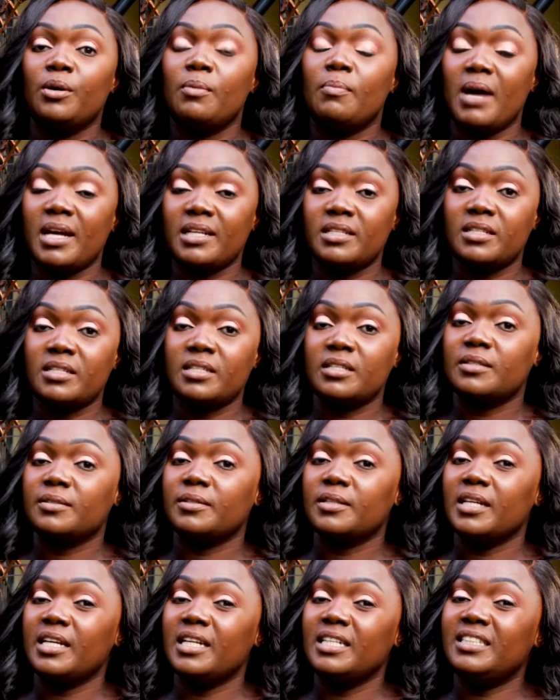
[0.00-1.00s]
But
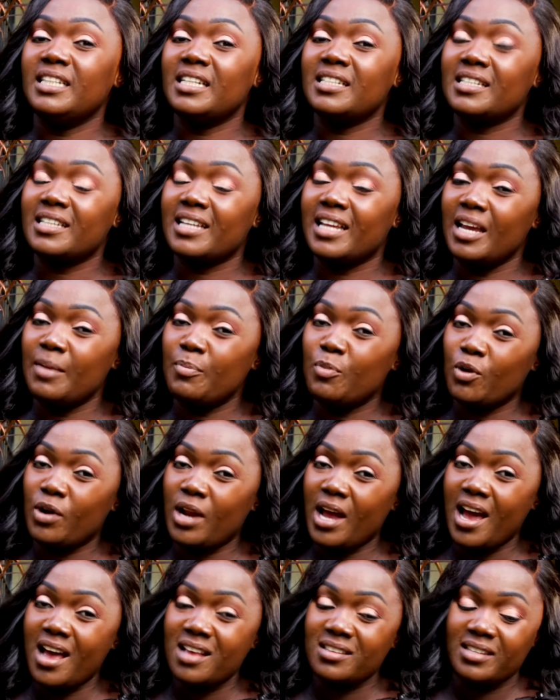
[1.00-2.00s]
it just came on
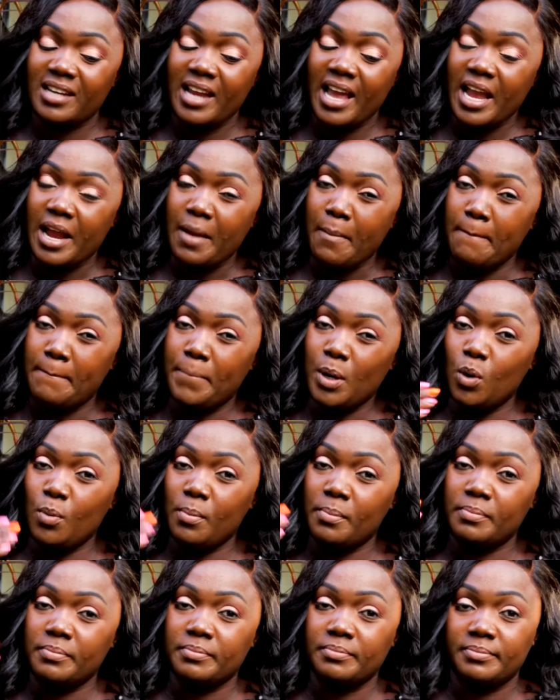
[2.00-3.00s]
us like
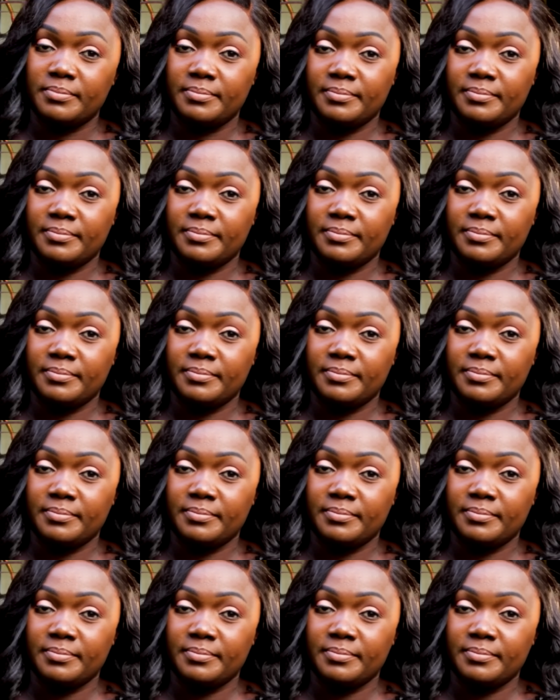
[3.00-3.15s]
boom.